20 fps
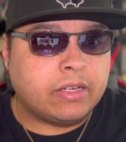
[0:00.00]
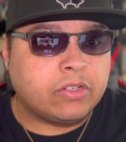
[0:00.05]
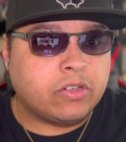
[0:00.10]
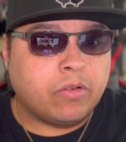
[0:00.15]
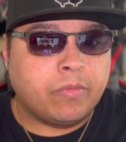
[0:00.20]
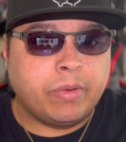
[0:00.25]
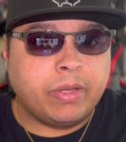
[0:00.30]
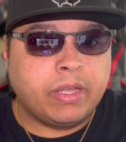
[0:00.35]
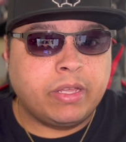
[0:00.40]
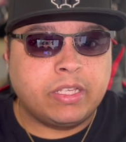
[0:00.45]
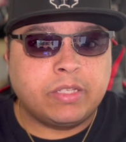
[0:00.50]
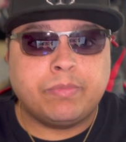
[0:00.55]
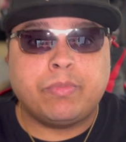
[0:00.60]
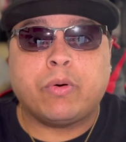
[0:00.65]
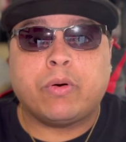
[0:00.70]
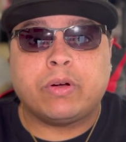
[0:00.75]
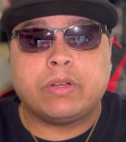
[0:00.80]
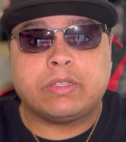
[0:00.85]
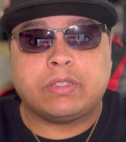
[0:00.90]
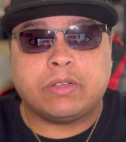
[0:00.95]
me
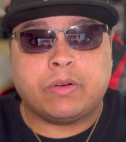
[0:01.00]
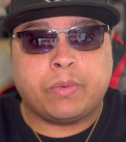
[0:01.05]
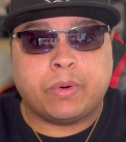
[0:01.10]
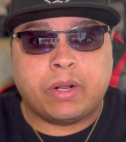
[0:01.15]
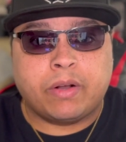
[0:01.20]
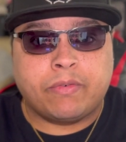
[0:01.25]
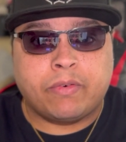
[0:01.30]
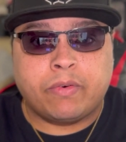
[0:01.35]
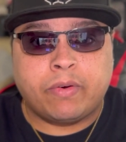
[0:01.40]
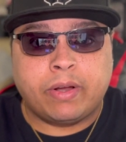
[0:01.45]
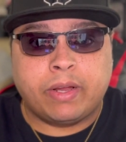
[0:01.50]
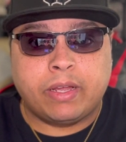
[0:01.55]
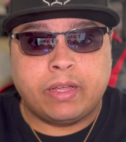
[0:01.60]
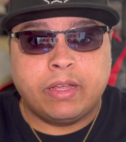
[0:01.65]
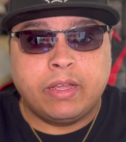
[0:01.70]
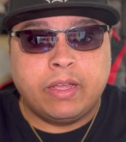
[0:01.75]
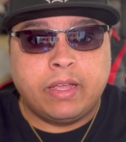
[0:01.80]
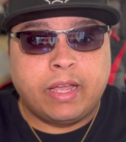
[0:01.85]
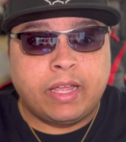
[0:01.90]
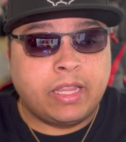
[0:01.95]
sports or whatever, right?
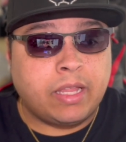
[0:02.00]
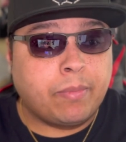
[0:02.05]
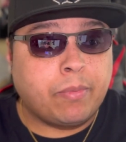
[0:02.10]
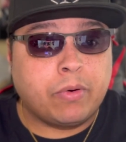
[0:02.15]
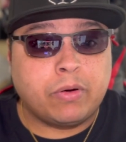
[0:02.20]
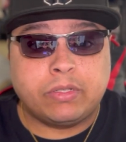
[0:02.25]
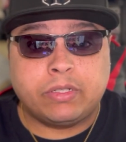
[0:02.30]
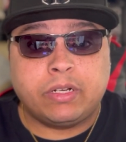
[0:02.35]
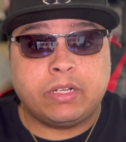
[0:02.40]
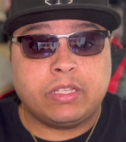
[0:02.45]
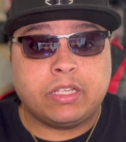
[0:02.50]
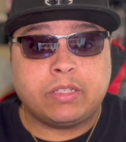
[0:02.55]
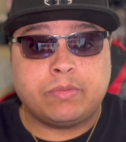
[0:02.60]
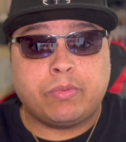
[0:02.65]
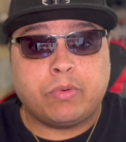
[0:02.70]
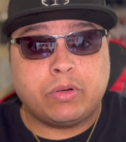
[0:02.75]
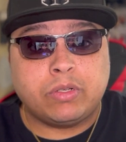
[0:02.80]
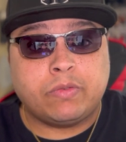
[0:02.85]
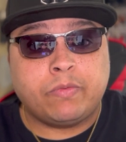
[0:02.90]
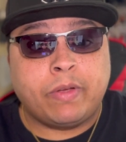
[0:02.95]
And that person is a
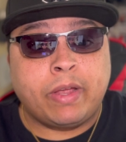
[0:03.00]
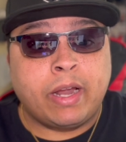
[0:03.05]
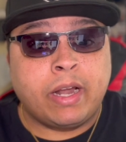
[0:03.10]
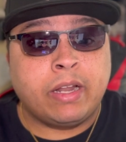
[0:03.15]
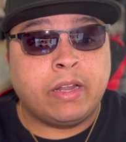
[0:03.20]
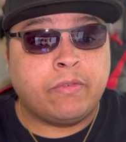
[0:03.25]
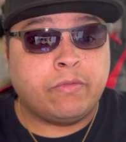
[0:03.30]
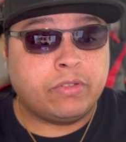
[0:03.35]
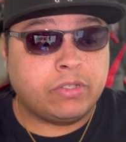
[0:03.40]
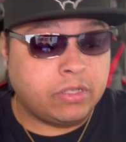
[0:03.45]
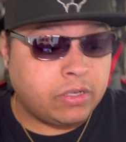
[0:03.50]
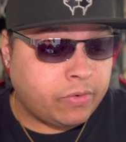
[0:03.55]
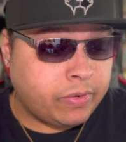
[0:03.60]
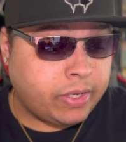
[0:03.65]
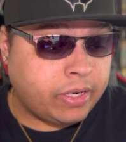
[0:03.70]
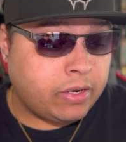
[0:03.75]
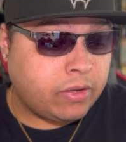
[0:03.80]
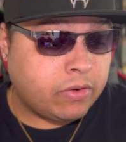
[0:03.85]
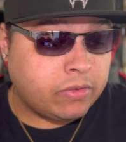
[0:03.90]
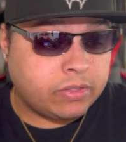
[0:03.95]
sports fan and Siri
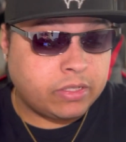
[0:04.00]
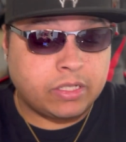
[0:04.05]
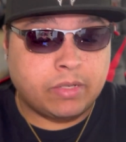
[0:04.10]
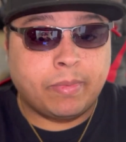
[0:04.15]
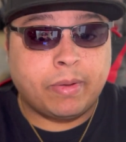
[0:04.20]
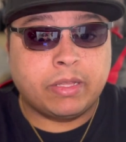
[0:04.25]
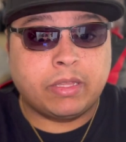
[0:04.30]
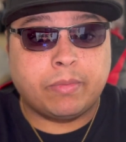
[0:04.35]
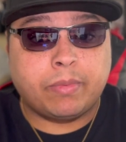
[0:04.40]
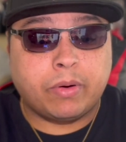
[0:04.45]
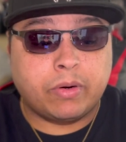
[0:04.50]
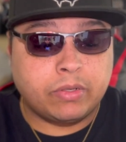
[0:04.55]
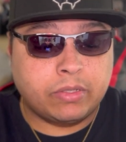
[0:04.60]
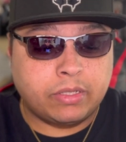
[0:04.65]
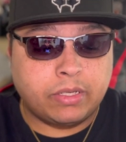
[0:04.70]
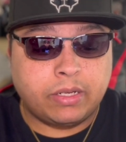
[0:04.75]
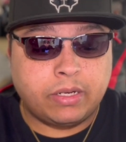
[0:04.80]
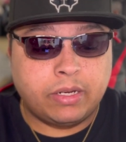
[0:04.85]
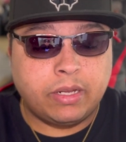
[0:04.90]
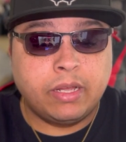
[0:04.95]
knows this about the
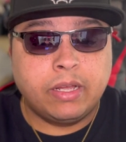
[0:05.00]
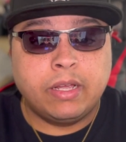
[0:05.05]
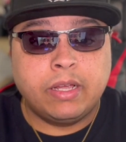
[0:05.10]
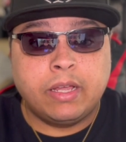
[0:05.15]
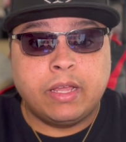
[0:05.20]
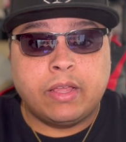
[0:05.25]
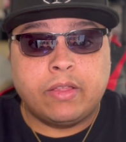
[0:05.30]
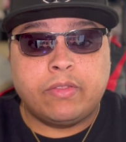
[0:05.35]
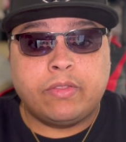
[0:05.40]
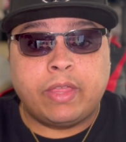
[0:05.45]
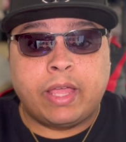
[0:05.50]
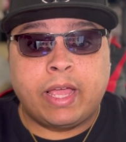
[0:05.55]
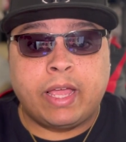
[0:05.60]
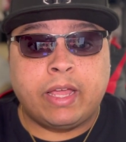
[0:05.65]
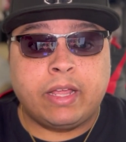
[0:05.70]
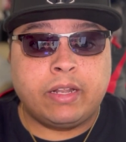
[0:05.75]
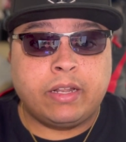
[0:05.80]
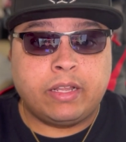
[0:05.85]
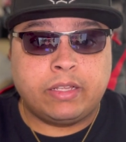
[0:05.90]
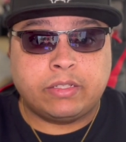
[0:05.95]
person,
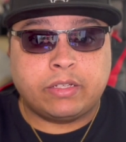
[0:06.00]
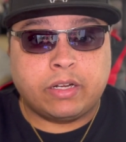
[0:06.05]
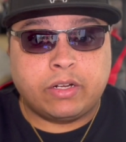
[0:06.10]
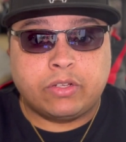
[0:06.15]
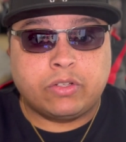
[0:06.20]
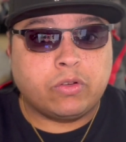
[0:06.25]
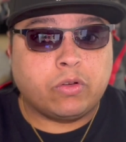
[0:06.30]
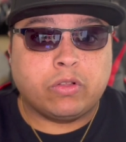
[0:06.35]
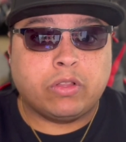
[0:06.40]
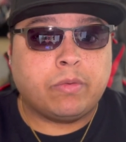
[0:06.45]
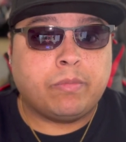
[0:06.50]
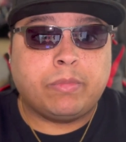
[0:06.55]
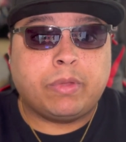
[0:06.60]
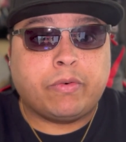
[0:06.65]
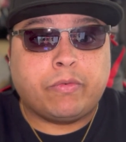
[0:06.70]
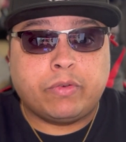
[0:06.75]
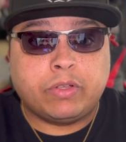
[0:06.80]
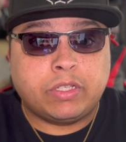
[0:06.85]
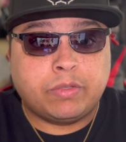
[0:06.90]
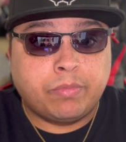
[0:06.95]
then it's going to show them
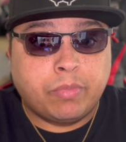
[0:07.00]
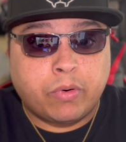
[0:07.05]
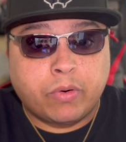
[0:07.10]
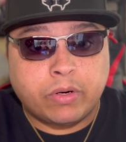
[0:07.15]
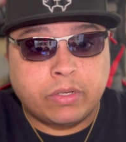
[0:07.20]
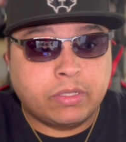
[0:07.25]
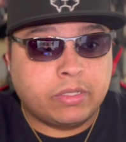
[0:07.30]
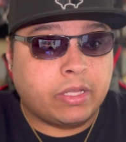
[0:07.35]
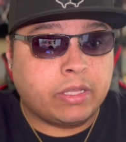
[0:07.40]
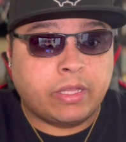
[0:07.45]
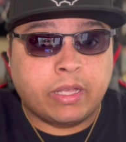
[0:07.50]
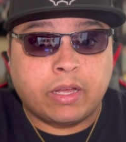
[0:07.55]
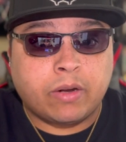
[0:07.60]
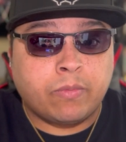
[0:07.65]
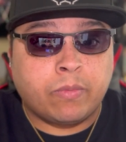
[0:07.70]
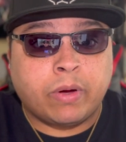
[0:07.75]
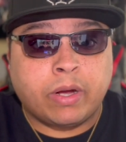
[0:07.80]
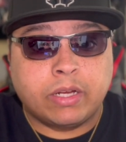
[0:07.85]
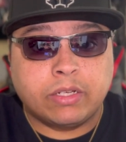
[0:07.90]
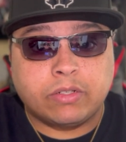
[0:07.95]
different sports that they can
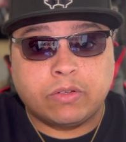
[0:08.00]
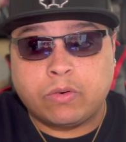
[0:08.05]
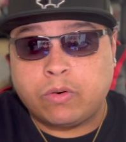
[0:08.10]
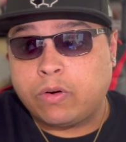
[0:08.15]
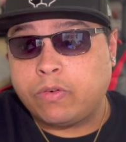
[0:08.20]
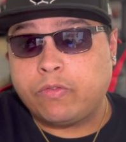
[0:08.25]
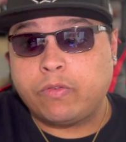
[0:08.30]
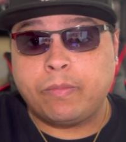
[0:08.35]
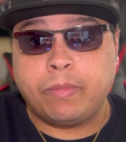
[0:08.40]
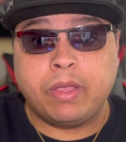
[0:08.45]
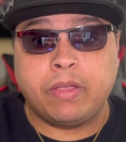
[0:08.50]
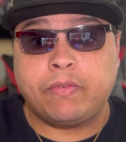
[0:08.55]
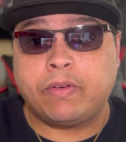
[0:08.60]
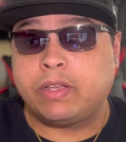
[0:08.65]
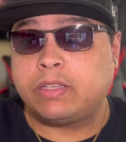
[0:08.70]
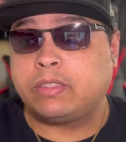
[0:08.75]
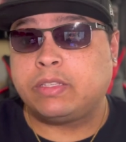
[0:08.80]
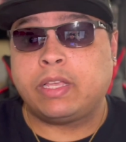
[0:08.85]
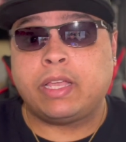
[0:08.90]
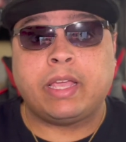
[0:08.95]
watch. Or for me, if I
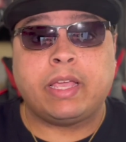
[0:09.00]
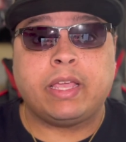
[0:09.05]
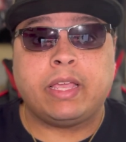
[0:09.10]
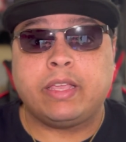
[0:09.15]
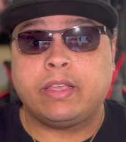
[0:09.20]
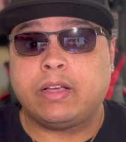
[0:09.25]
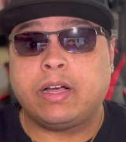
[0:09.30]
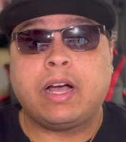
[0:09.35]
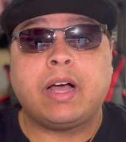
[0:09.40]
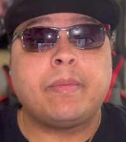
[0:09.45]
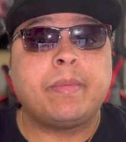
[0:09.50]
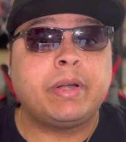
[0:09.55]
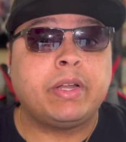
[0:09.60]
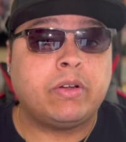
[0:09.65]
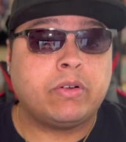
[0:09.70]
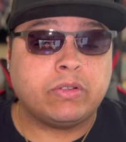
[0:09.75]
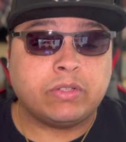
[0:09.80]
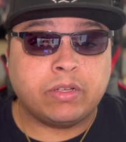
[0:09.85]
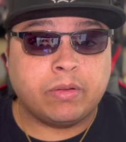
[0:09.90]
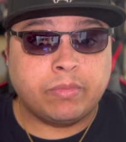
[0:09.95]
say comedy
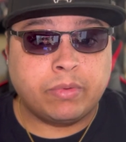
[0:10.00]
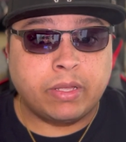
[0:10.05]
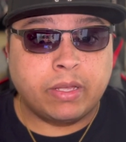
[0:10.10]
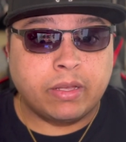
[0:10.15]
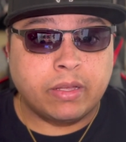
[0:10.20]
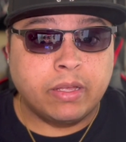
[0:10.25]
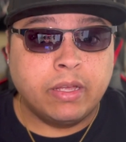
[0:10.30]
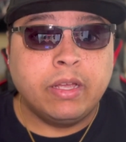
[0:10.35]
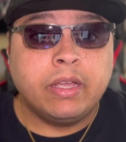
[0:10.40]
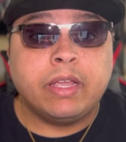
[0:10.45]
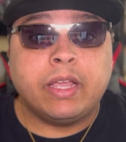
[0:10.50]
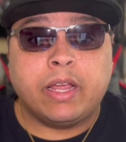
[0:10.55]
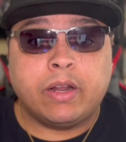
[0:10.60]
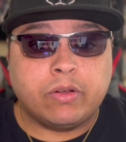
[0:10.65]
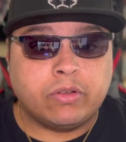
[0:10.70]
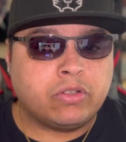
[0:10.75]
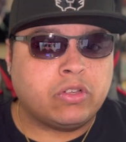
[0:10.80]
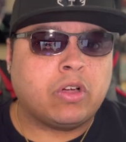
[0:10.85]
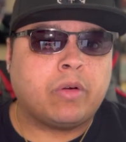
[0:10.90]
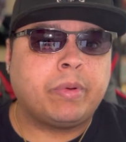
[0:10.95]
or something, it'll
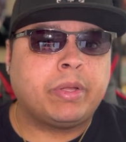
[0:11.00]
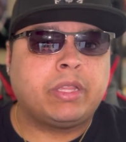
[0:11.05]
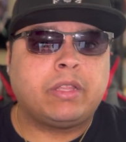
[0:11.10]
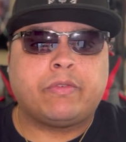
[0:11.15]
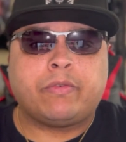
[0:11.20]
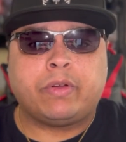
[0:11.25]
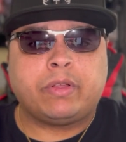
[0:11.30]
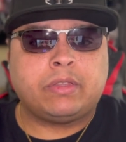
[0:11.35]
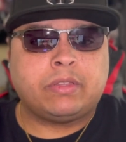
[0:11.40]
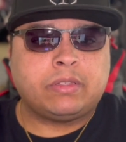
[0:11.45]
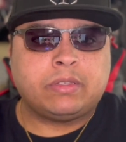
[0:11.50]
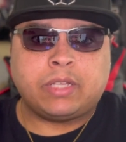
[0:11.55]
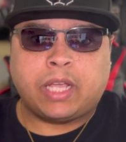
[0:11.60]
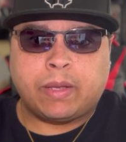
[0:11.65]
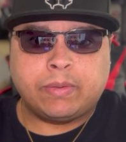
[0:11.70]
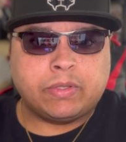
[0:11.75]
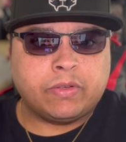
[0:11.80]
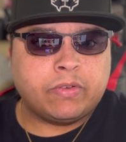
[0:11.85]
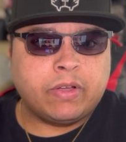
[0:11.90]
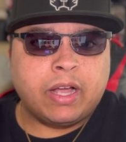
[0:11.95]
show me different
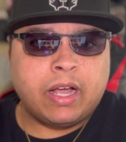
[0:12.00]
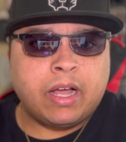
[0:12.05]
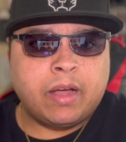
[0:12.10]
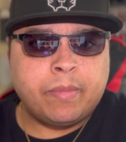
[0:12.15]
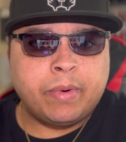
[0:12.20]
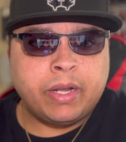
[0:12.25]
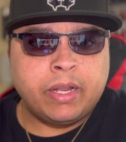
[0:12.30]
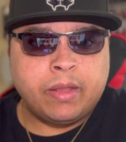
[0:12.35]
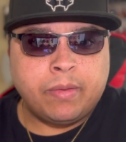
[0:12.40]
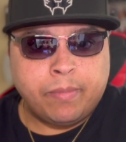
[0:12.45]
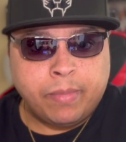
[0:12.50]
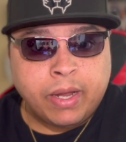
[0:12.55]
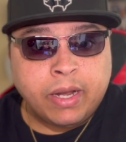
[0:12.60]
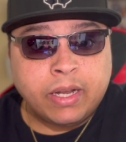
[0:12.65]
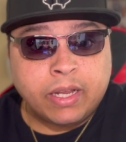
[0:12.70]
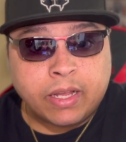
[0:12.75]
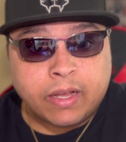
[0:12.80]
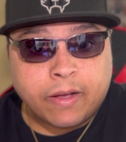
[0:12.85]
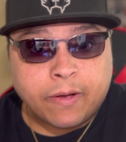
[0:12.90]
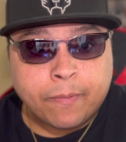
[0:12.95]
types of comedy
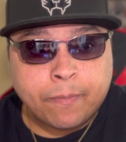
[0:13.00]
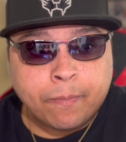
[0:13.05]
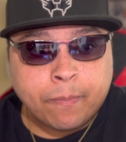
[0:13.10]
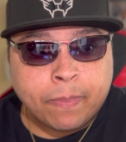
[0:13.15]
media.